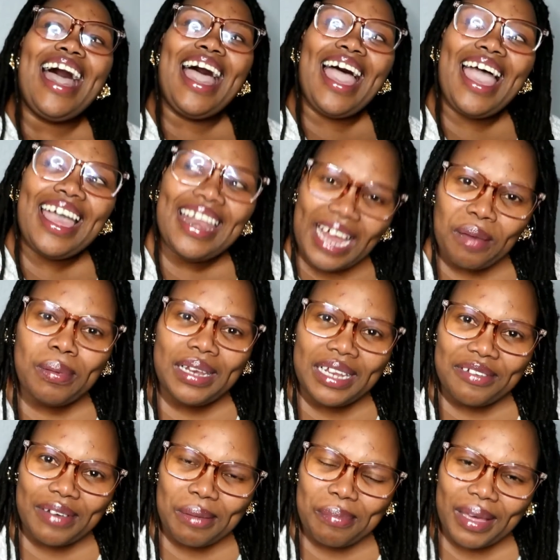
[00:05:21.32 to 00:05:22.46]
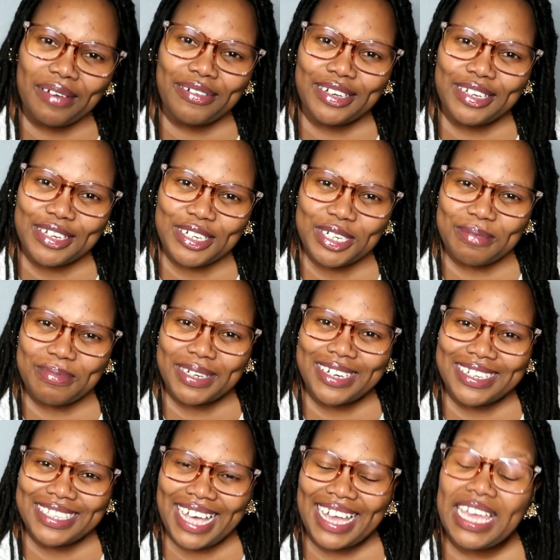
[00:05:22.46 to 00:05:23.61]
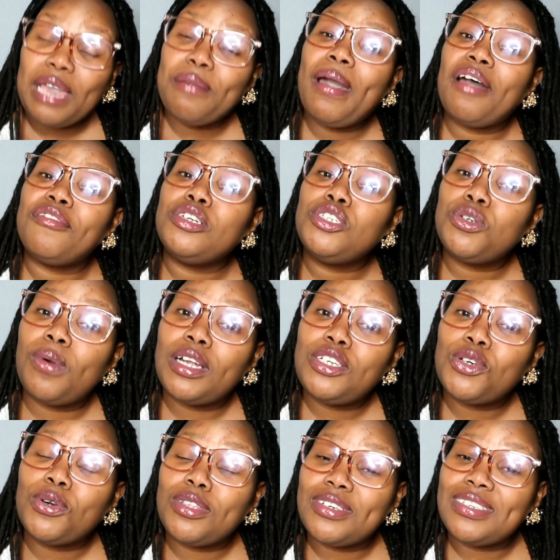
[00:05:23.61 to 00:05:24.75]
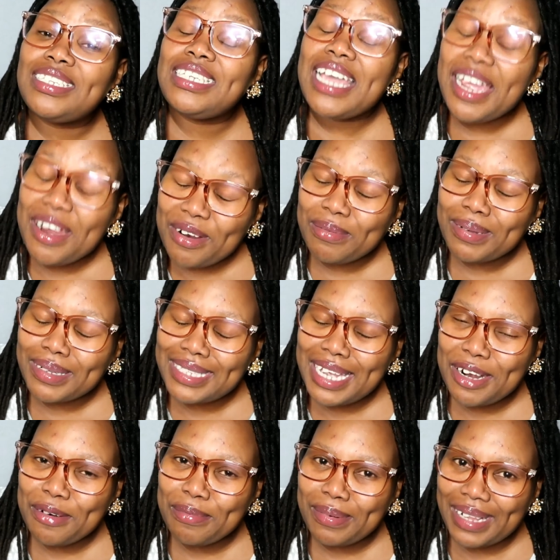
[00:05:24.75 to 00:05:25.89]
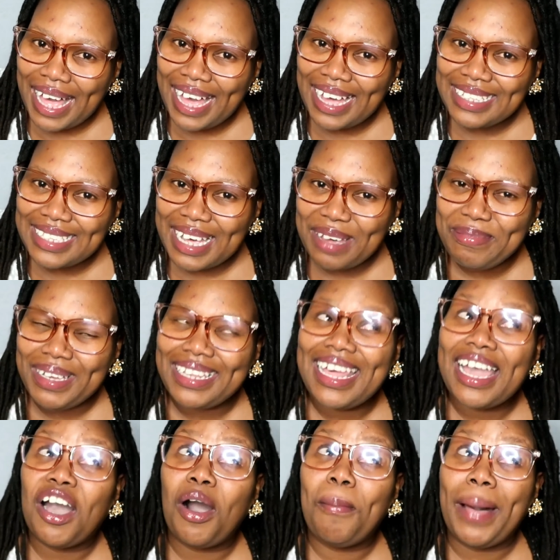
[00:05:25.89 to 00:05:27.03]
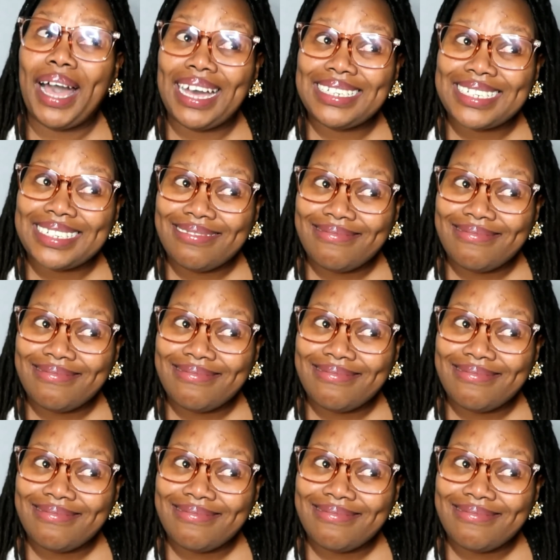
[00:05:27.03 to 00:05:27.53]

And I believe I pay for YouTube because I keep having to watch all those terrible ads. I mean, they are bad.